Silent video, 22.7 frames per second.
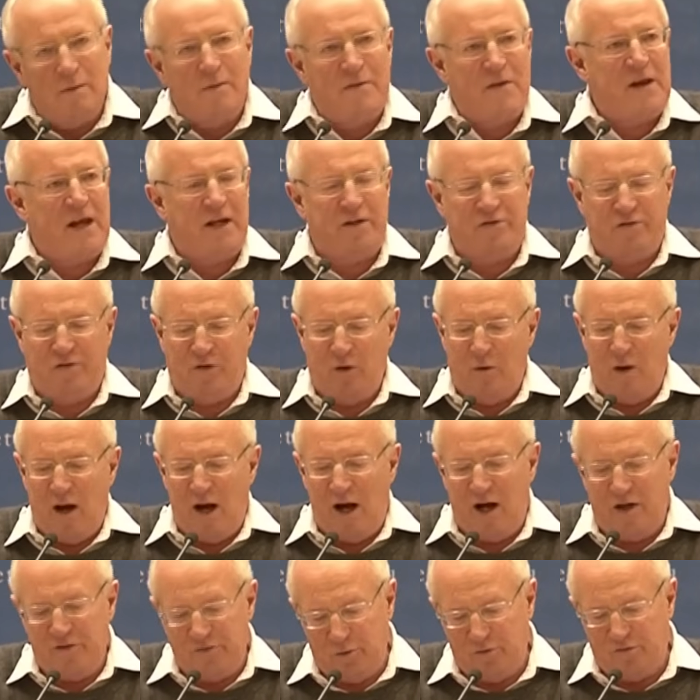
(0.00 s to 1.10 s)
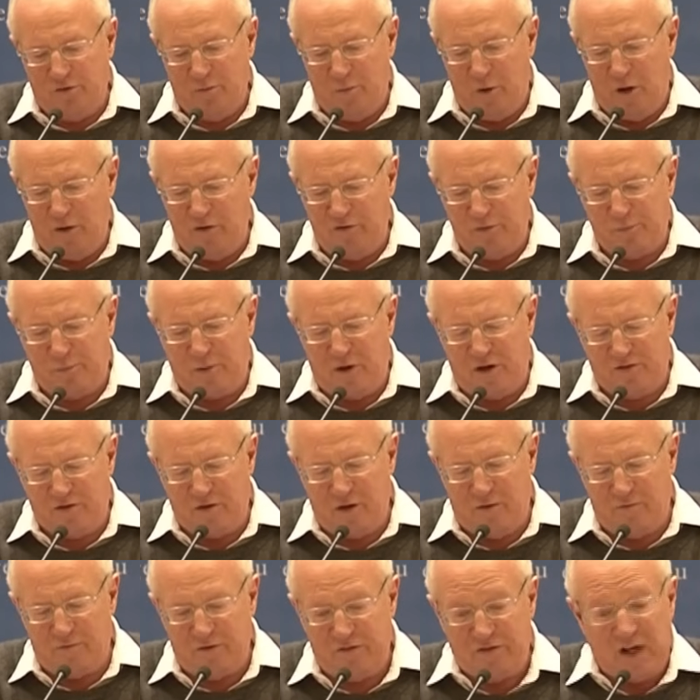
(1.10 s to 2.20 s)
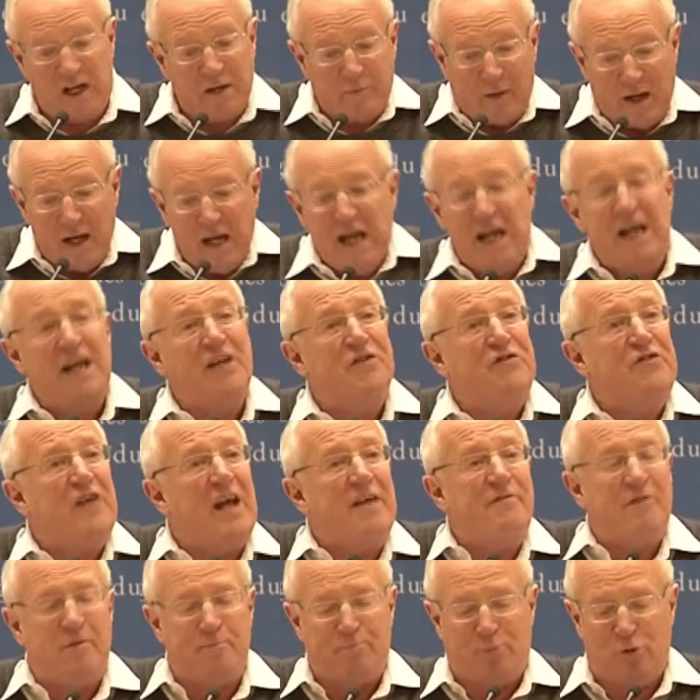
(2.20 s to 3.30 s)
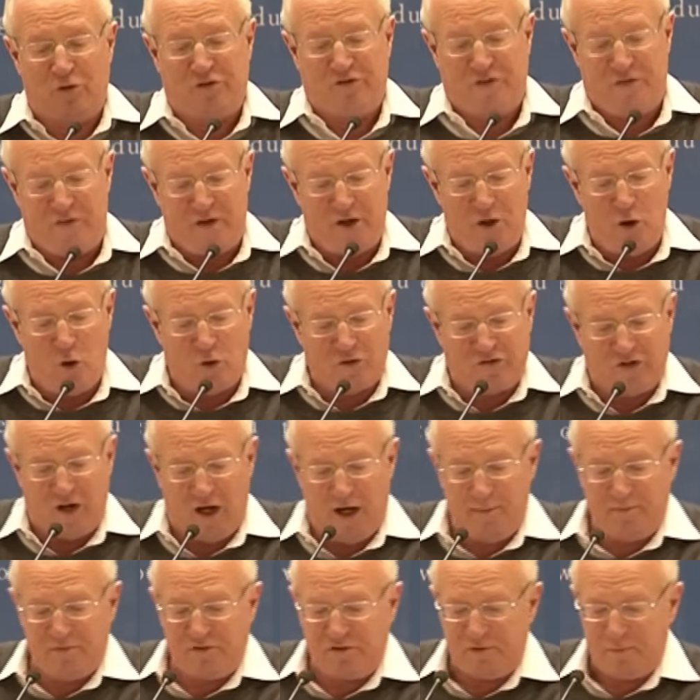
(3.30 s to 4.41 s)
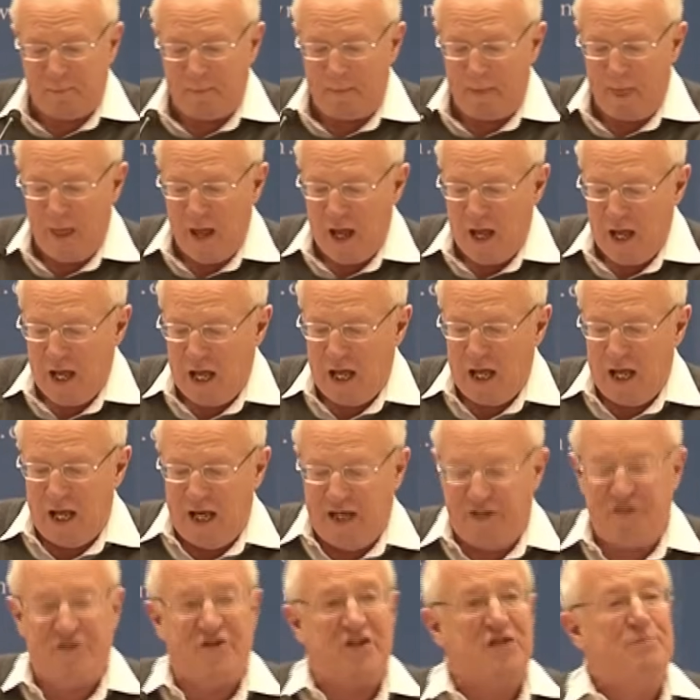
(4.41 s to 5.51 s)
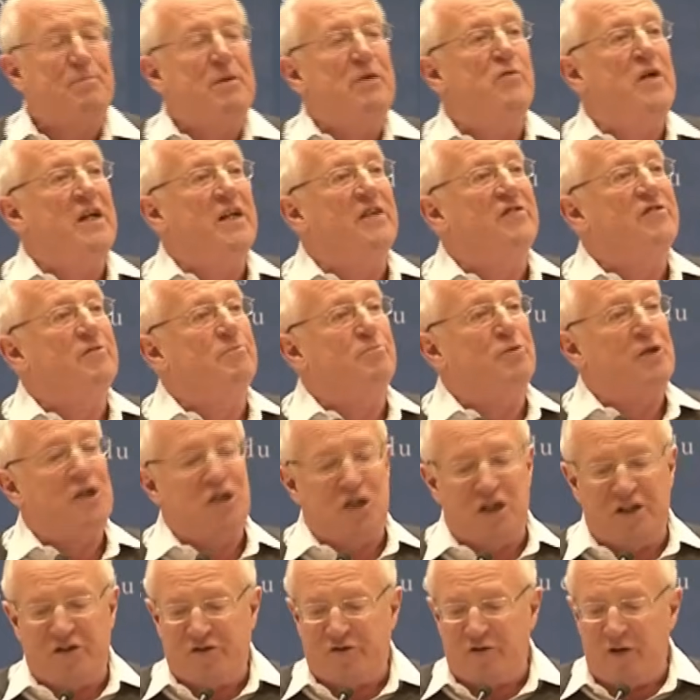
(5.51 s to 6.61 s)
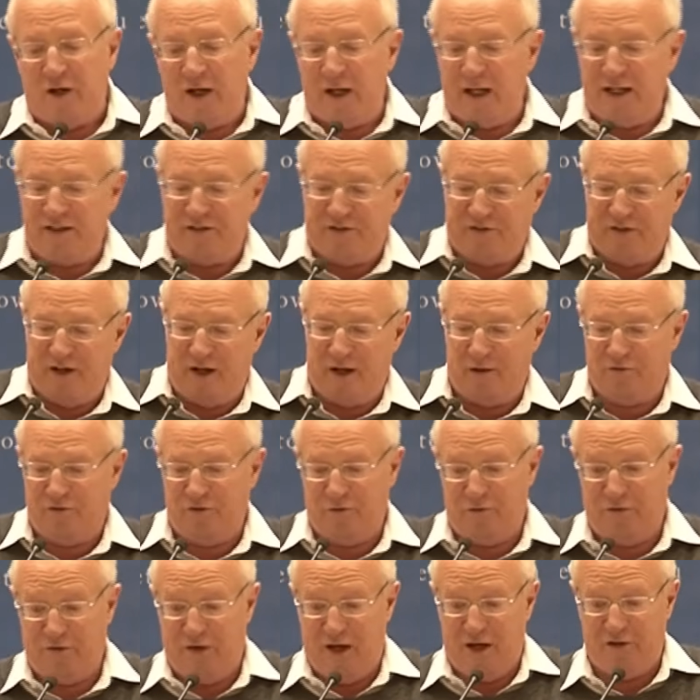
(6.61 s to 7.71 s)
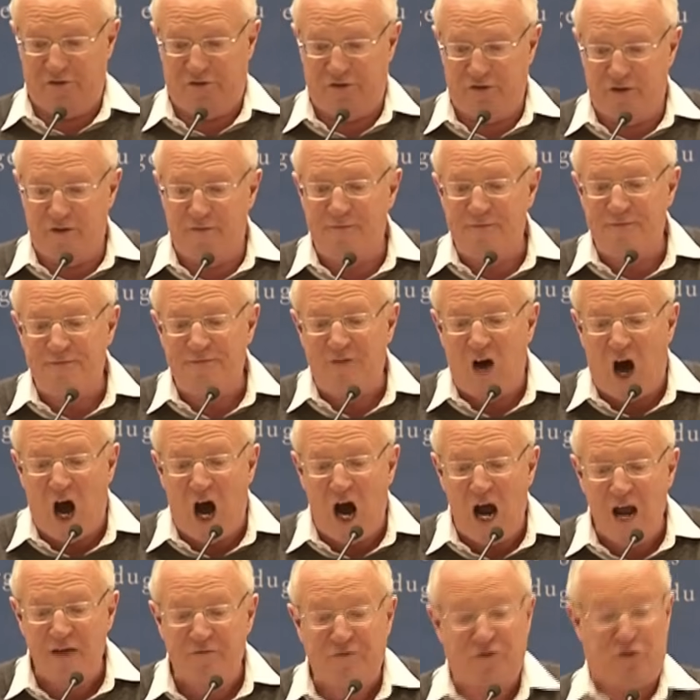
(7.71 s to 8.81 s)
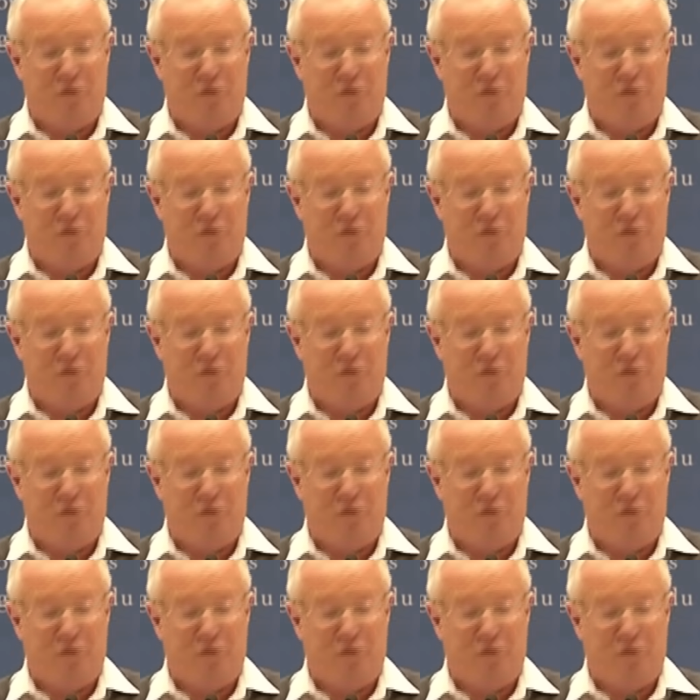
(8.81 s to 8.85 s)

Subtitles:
the next few hours or tomorrow's press conference. Anyway, here's David Brooks in the New York Times. He's just been reading some British history. It's now 2005,